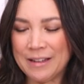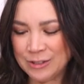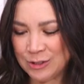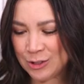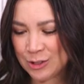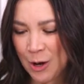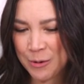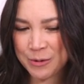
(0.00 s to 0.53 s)

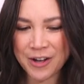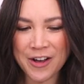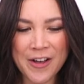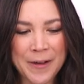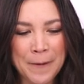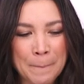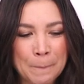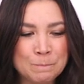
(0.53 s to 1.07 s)
so
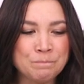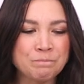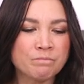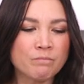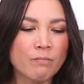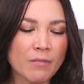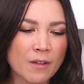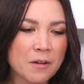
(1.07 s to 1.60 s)
good.
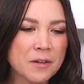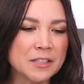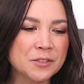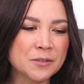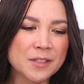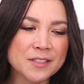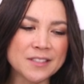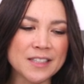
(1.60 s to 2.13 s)
Okay,
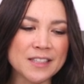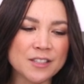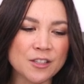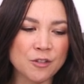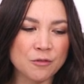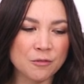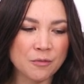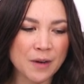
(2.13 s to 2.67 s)
so this is a
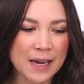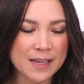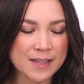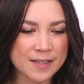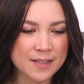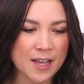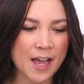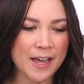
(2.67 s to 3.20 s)
great
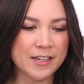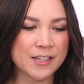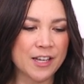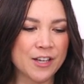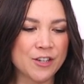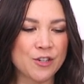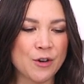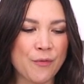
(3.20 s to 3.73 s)
side
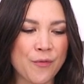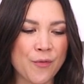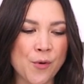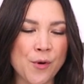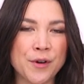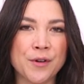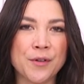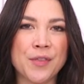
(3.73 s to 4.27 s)
dish
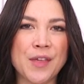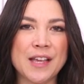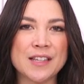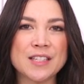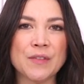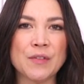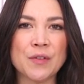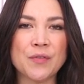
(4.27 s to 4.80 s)
for your
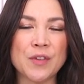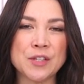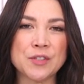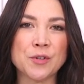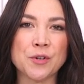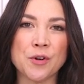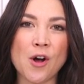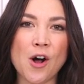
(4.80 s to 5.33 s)
Thanksgiving
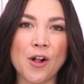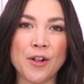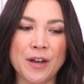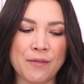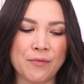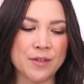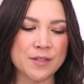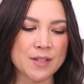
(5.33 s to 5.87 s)
feast or your
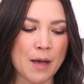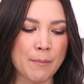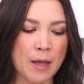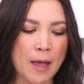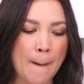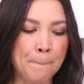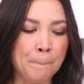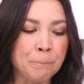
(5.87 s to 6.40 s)
holiday feast
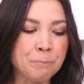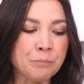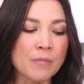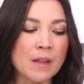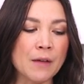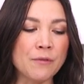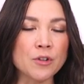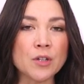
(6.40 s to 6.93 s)
coming up.
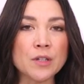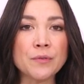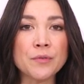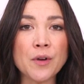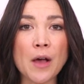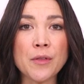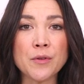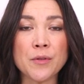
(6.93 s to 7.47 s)
If you're looking
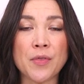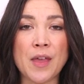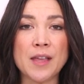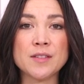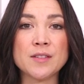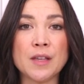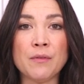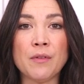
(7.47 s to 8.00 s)
for other
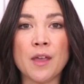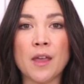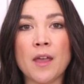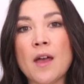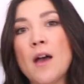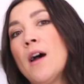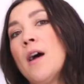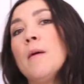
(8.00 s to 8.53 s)

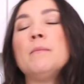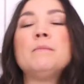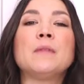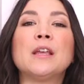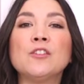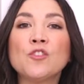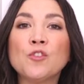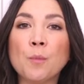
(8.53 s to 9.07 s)
Thanksgiving
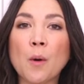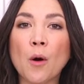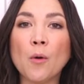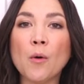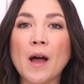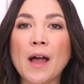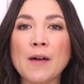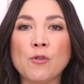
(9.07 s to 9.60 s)

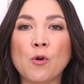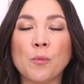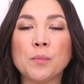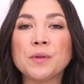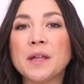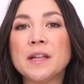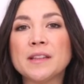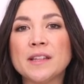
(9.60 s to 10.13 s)
inspo, I have a whole
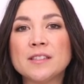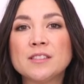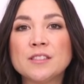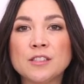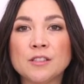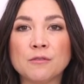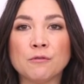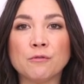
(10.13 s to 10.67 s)

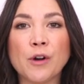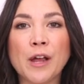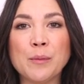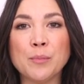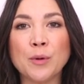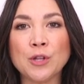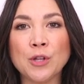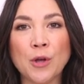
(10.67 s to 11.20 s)
playlist
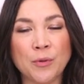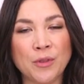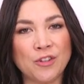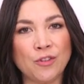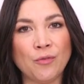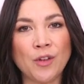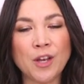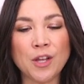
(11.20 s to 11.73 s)
right below
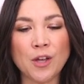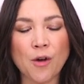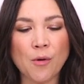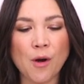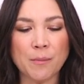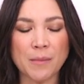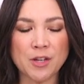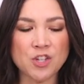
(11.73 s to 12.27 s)
this video
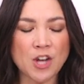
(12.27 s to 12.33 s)
on my